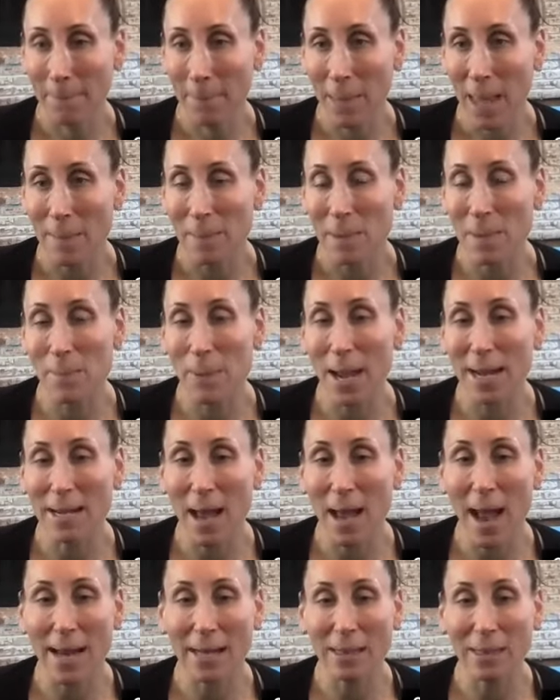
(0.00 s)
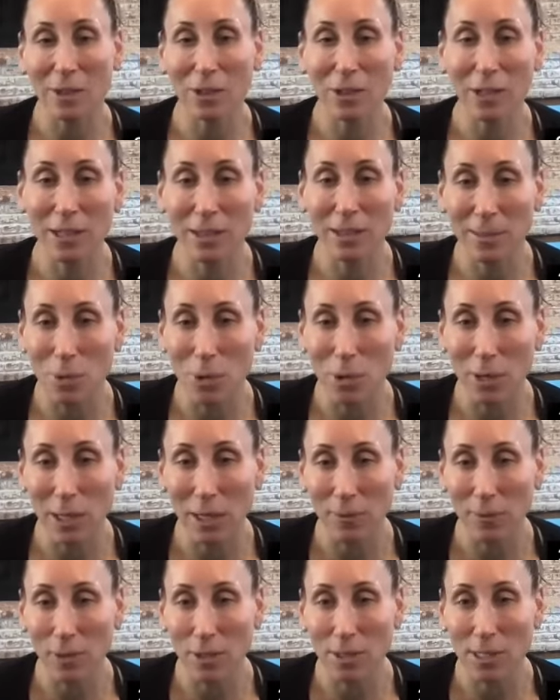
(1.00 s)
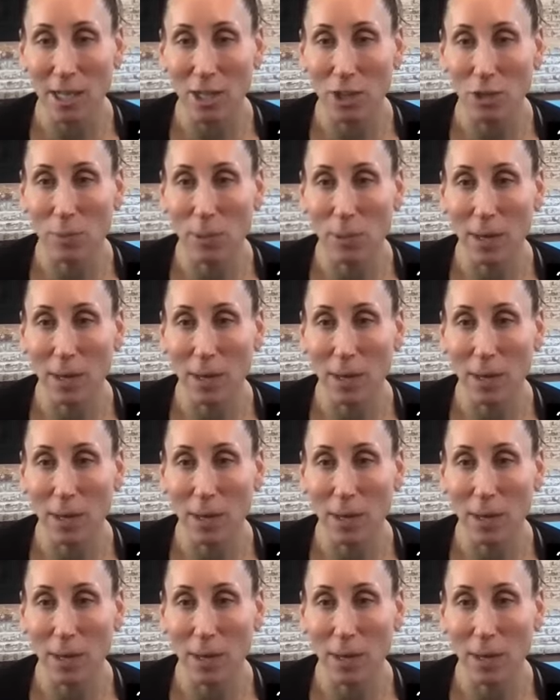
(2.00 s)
I mean, by 9:30 in the morning, it feels like you've